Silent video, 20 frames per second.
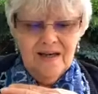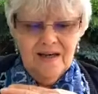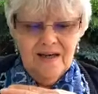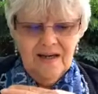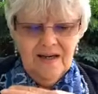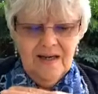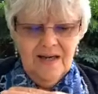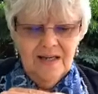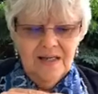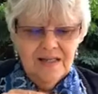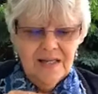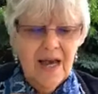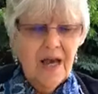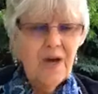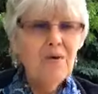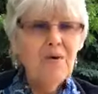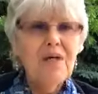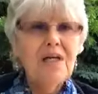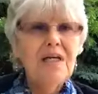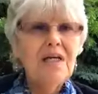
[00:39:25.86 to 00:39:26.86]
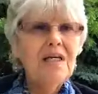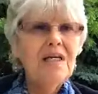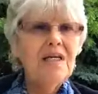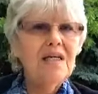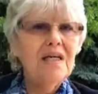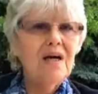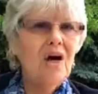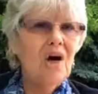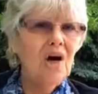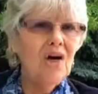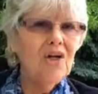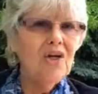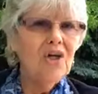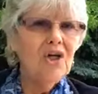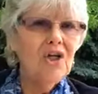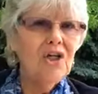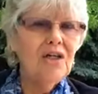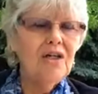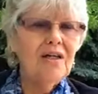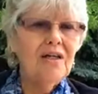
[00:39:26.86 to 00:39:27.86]
uh, integrity, honor.
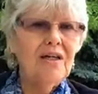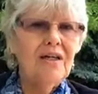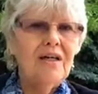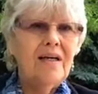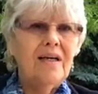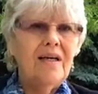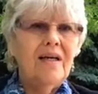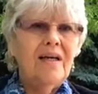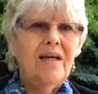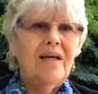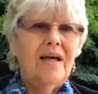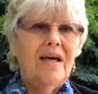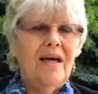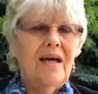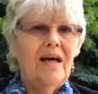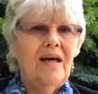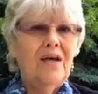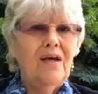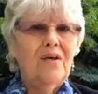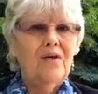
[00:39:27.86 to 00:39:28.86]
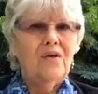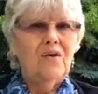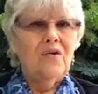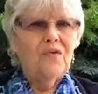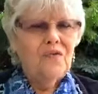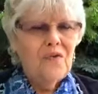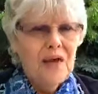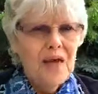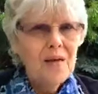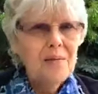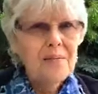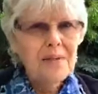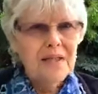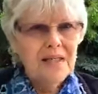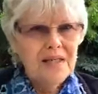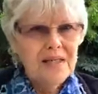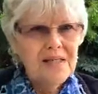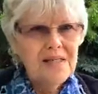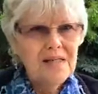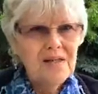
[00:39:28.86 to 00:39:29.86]
And your
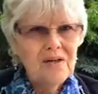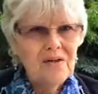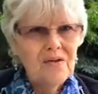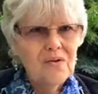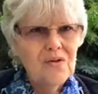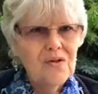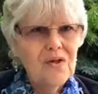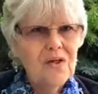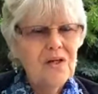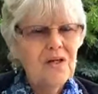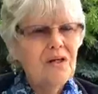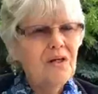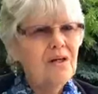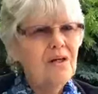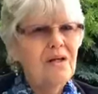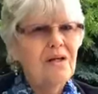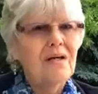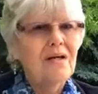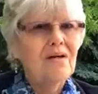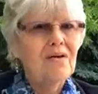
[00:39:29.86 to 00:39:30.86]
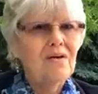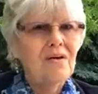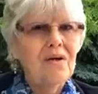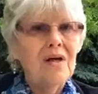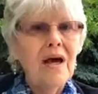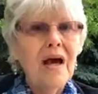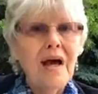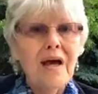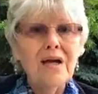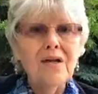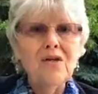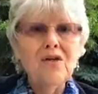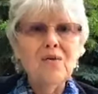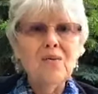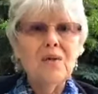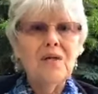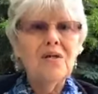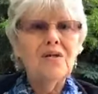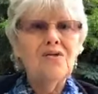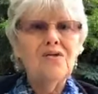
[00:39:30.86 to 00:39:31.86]
family is here to guide you
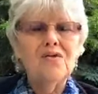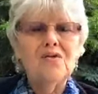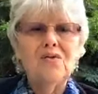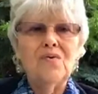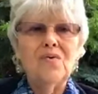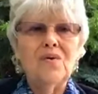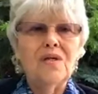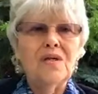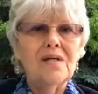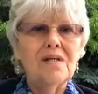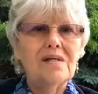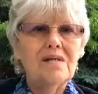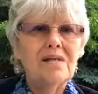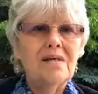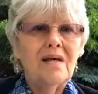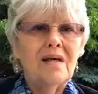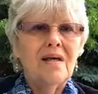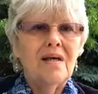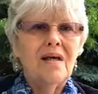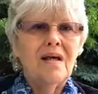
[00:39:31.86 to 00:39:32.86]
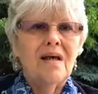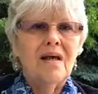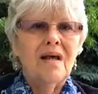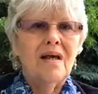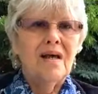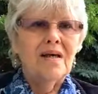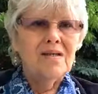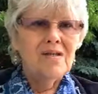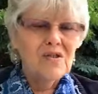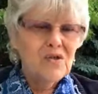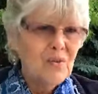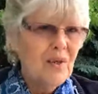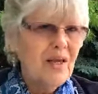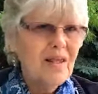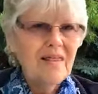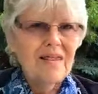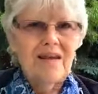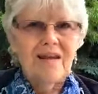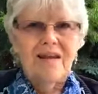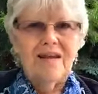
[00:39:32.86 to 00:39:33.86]
into this uh,
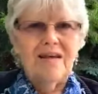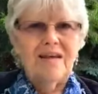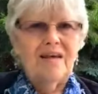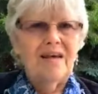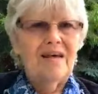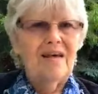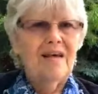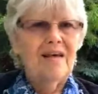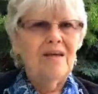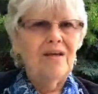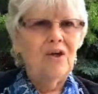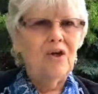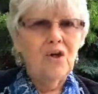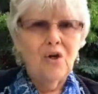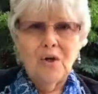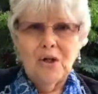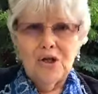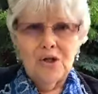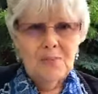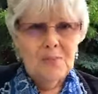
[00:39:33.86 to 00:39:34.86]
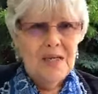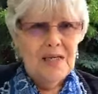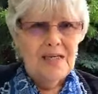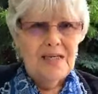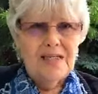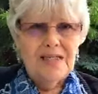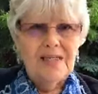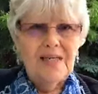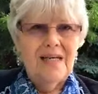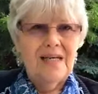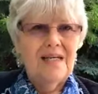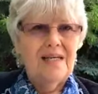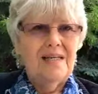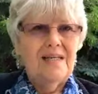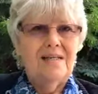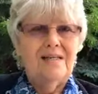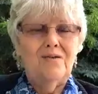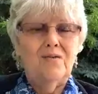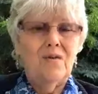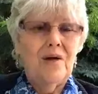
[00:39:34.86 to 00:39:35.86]
strengthening and encouragement
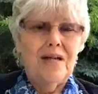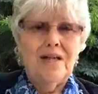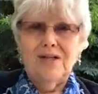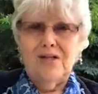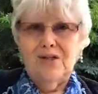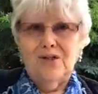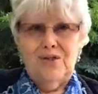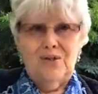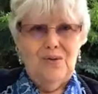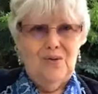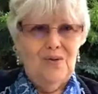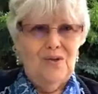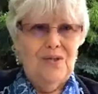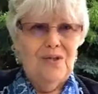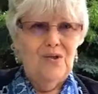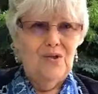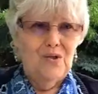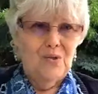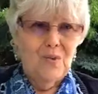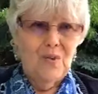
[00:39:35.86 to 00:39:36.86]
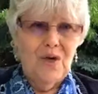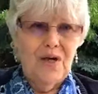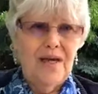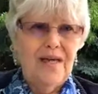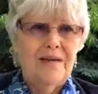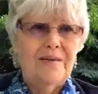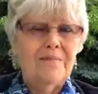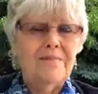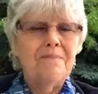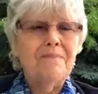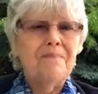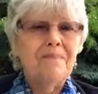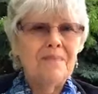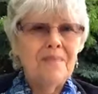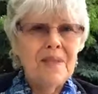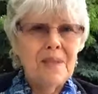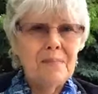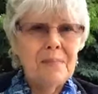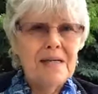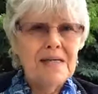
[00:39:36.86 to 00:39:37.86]
and gratitude and joy.
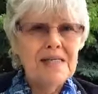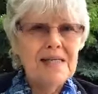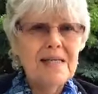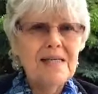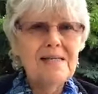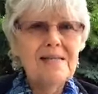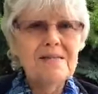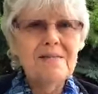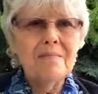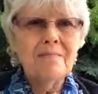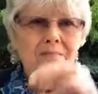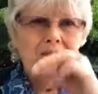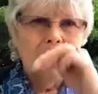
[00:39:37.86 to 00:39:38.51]
Make sense?